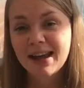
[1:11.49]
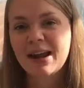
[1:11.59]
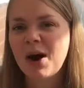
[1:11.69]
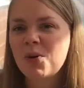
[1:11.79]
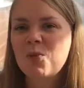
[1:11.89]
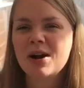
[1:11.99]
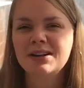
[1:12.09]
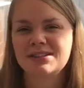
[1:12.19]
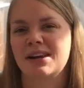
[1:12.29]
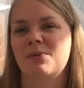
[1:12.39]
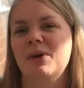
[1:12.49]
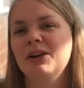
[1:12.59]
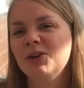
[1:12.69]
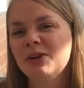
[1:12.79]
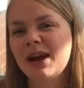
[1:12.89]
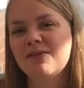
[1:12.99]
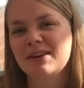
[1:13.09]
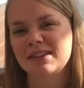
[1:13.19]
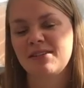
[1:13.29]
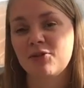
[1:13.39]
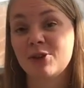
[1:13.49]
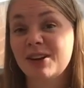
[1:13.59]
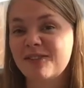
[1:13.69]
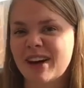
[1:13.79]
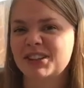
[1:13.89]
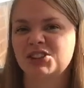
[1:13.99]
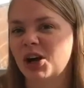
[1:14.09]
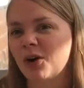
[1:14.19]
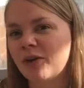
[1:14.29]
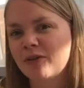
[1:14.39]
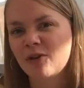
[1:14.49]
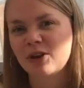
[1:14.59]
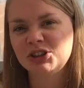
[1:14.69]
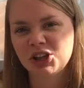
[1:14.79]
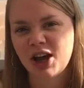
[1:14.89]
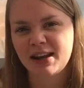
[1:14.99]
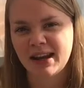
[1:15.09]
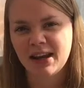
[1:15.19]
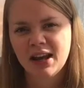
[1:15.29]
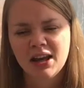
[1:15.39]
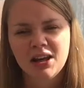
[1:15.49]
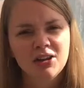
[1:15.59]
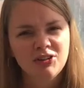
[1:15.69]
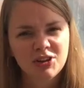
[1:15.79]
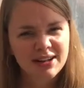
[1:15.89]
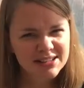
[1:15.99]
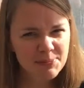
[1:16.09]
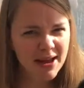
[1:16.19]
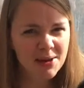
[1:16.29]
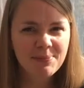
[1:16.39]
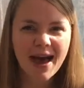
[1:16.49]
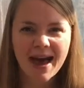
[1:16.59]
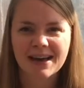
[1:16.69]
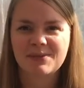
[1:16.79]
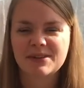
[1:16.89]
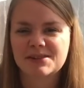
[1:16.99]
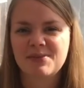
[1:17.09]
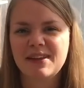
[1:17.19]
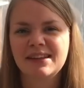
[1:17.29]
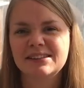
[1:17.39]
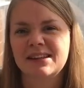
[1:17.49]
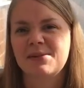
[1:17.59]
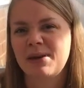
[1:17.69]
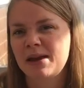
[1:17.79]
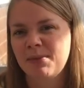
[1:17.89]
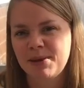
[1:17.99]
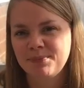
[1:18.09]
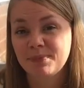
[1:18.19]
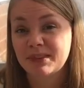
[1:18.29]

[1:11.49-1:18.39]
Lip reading: Now I wonder, when you get ready for an adventure or for a journey, do you need to pack a bag with some things in it maybe?